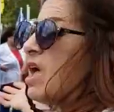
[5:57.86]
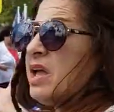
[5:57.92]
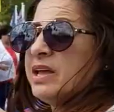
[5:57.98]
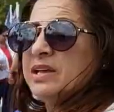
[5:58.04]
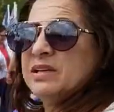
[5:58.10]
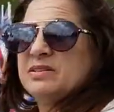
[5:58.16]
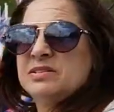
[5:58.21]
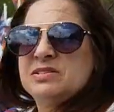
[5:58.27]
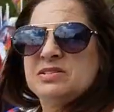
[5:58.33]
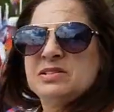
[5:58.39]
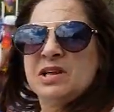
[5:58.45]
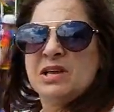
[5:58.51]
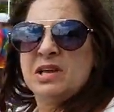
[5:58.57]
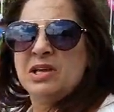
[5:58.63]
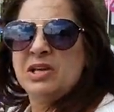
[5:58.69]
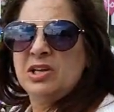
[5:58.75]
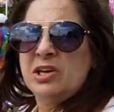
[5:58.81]
signs,
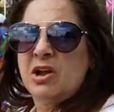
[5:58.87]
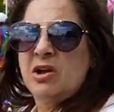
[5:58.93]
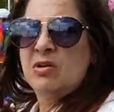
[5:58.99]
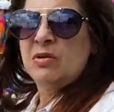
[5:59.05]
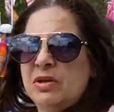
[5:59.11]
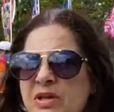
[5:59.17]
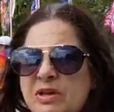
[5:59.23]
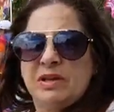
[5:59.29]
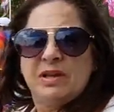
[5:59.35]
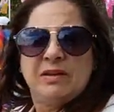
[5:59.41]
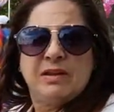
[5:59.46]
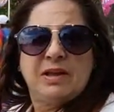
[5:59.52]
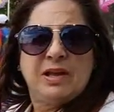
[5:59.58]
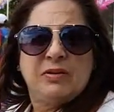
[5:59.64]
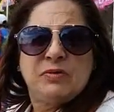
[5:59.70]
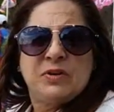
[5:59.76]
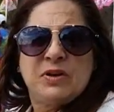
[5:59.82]

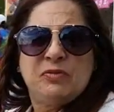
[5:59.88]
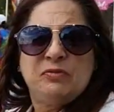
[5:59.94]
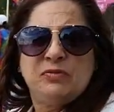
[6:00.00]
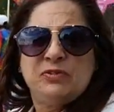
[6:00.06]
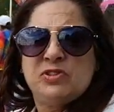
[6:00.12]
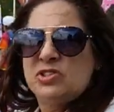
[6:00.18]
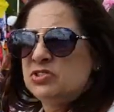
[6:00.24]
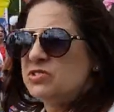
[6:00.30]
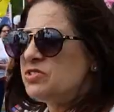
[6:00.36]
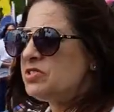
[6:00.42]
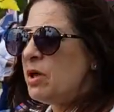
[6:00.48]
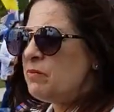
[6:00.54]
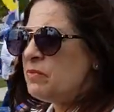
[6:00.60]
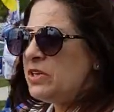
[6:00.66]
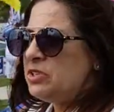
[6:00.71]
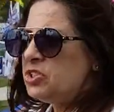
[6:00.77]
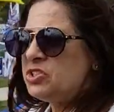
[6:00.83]
even if
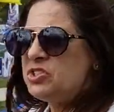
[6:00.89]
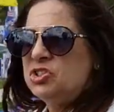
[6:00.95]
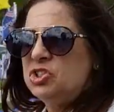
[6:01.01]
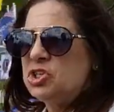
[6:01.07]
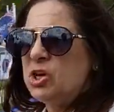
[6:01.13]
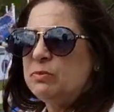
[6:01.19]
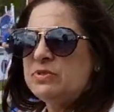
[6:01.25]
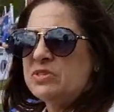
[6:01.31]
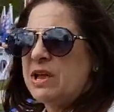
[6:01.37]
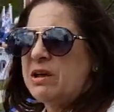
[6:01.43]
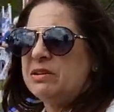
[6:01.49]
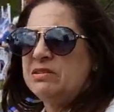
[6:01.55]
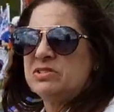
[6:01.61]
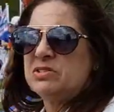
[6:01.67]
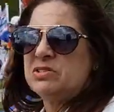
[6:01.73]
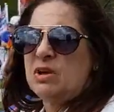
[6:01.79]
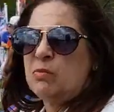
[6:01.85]
something just jumps out
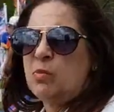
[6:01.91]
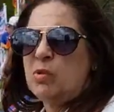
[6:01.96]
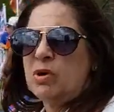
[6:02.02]
at someone,